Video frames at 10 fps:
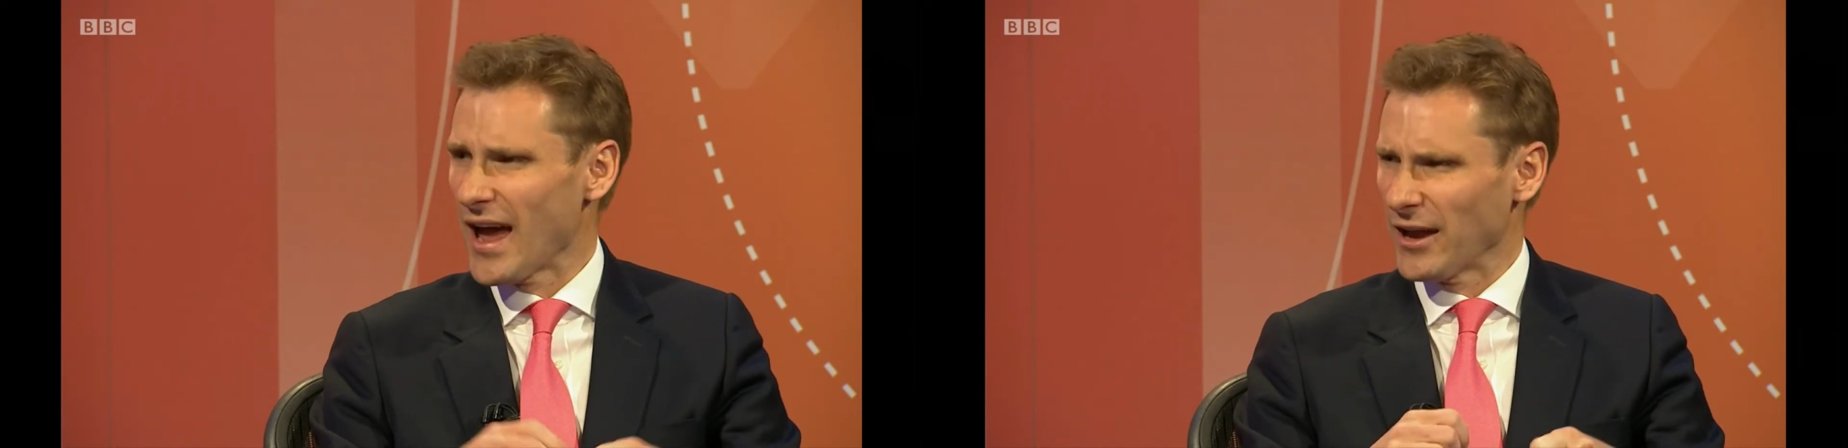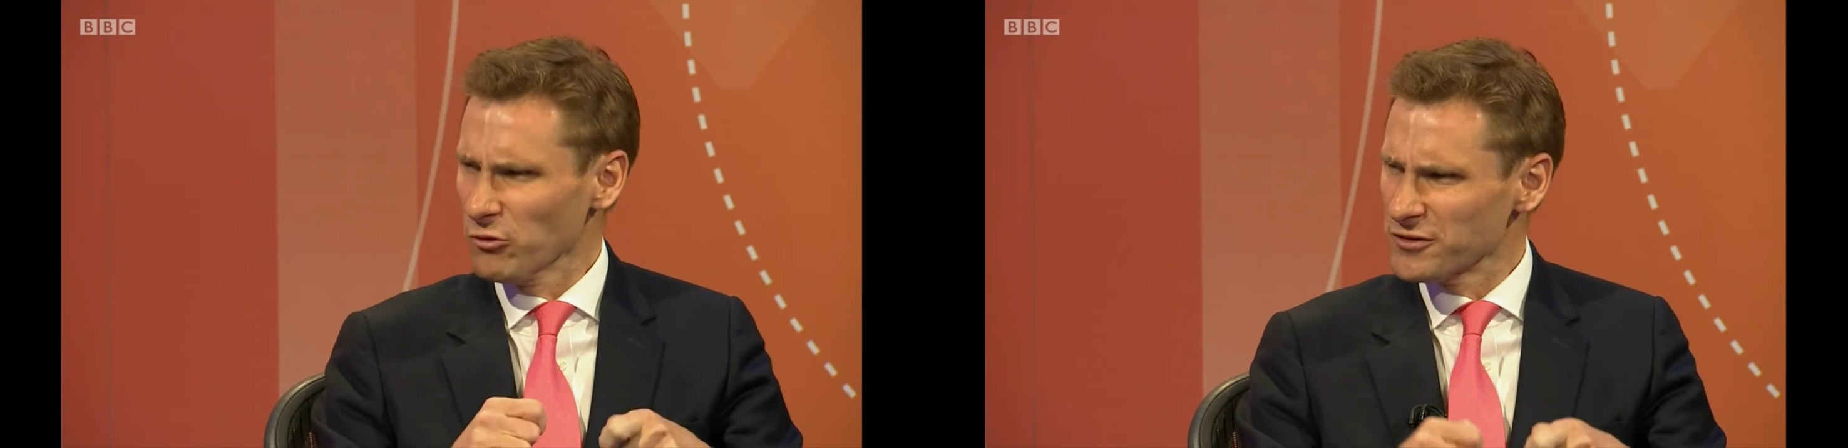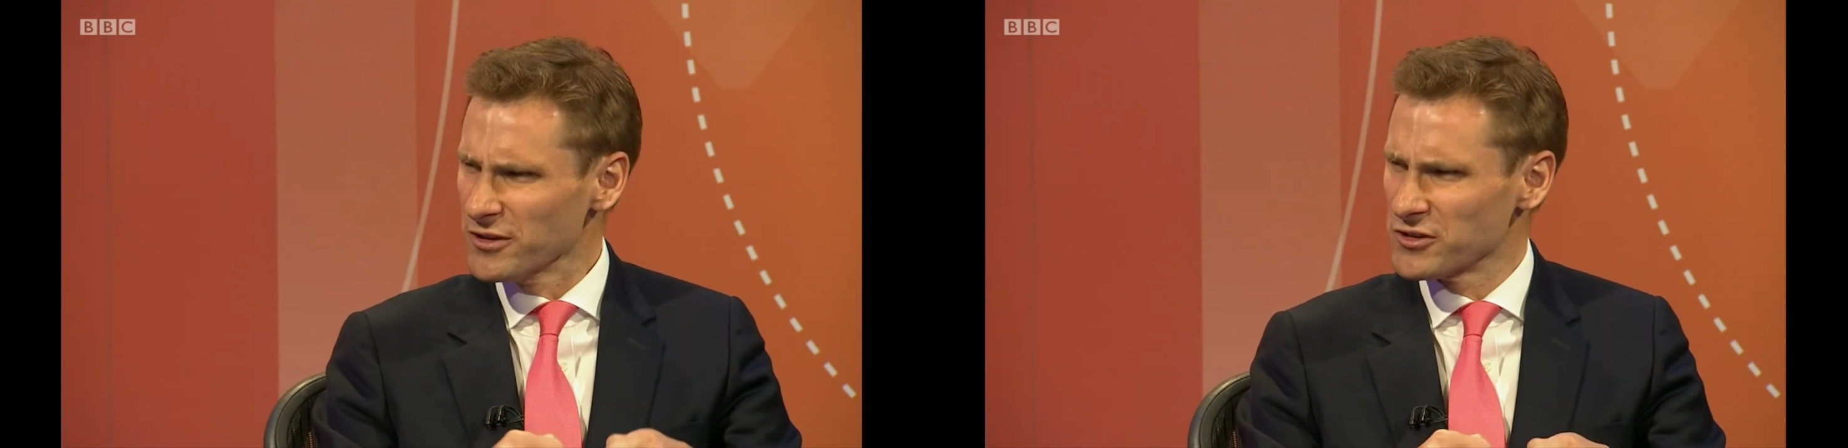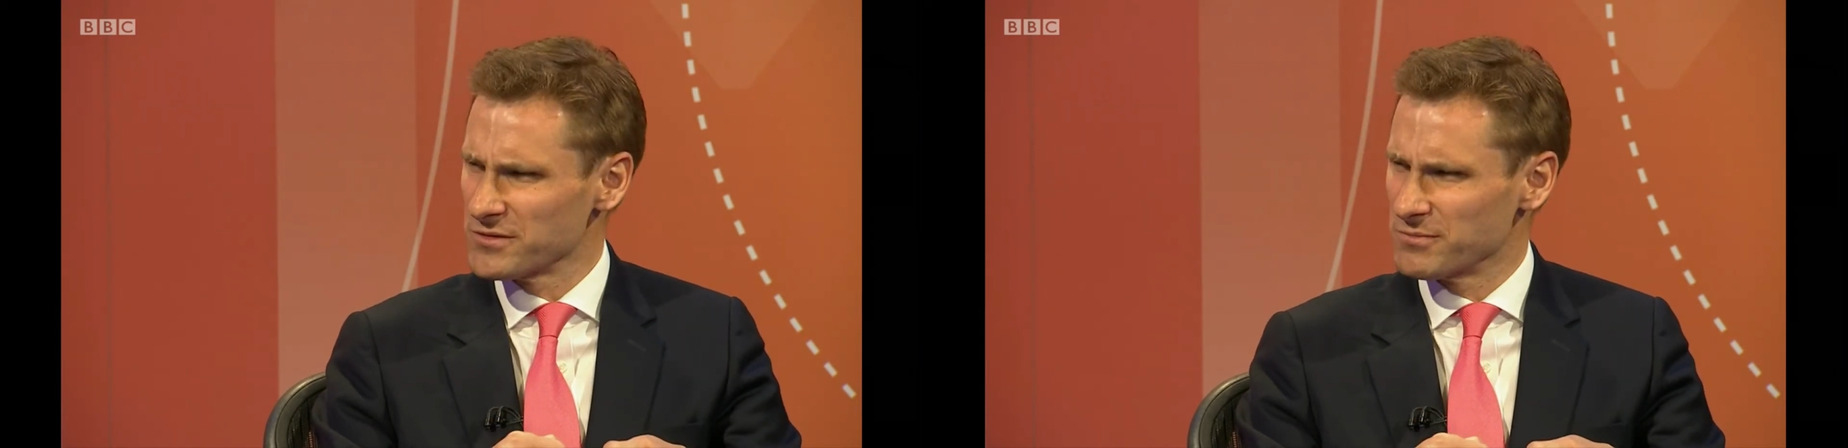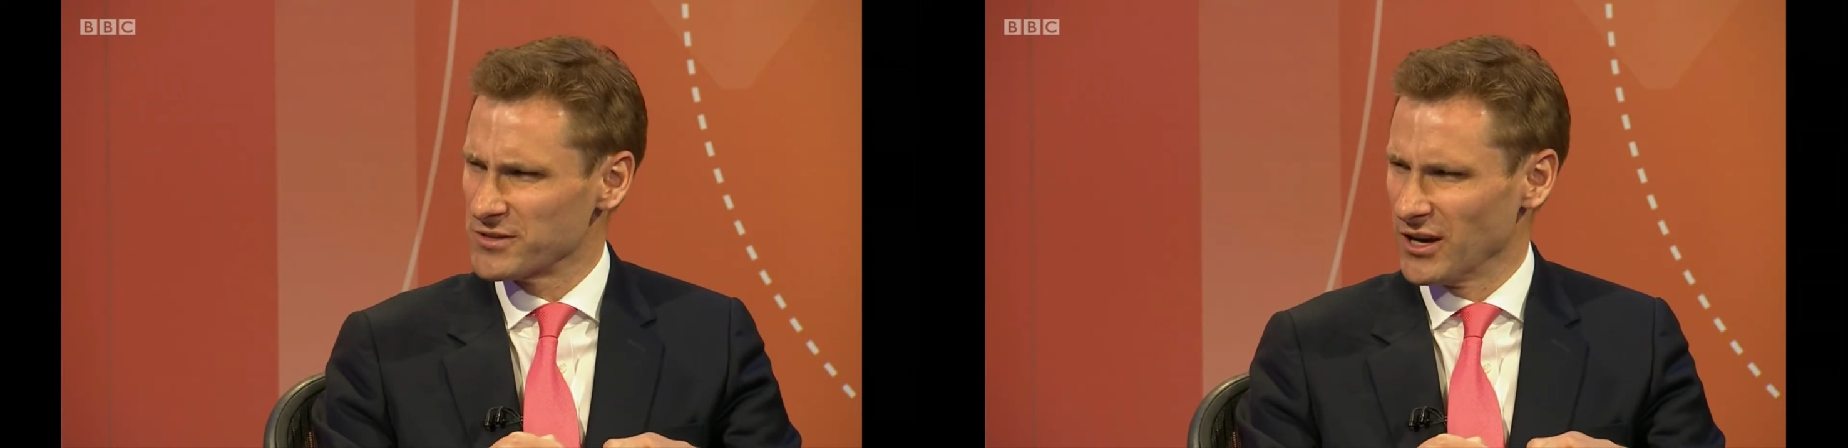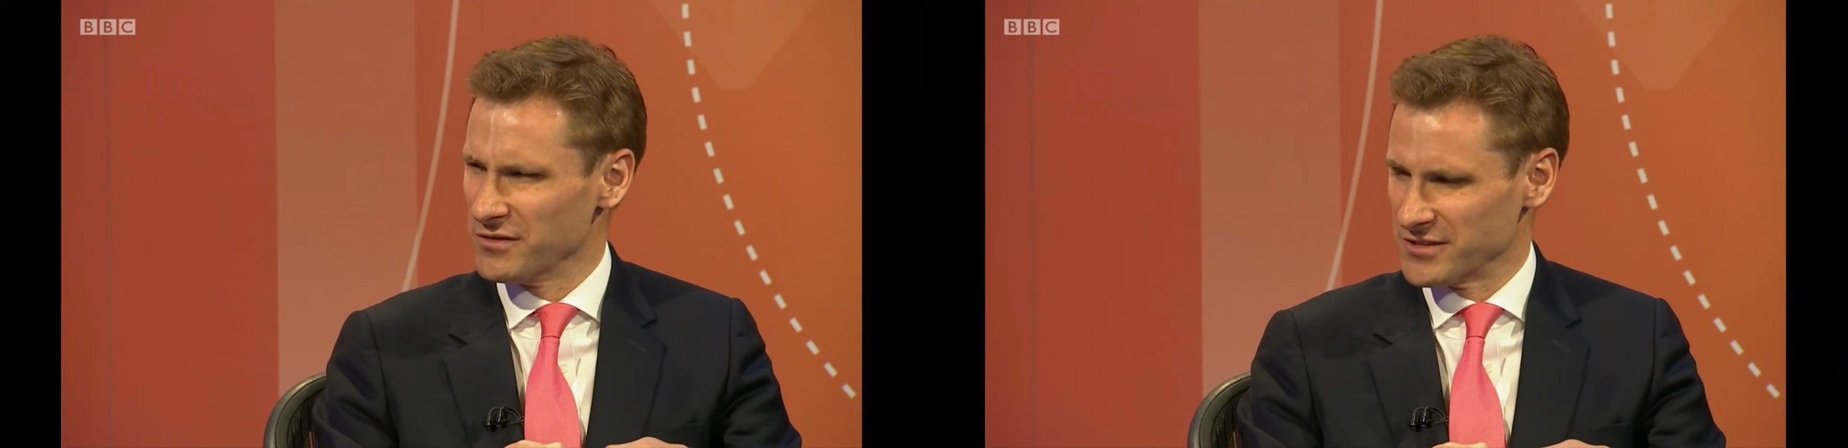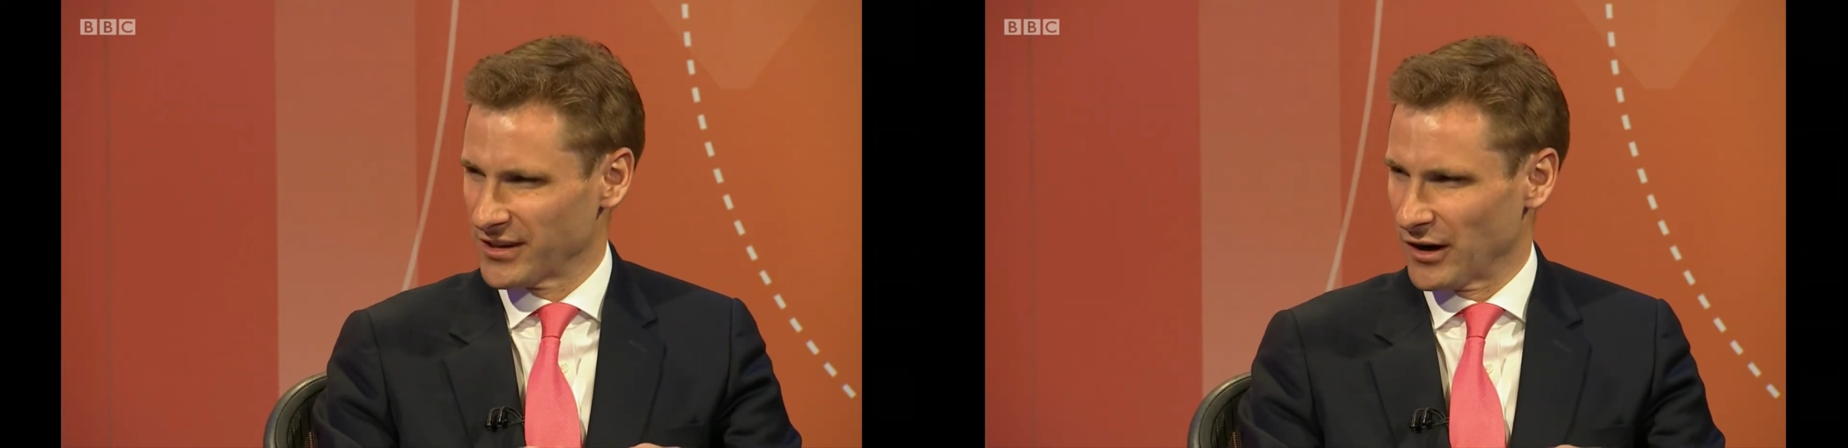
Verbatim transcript: It also just serves as a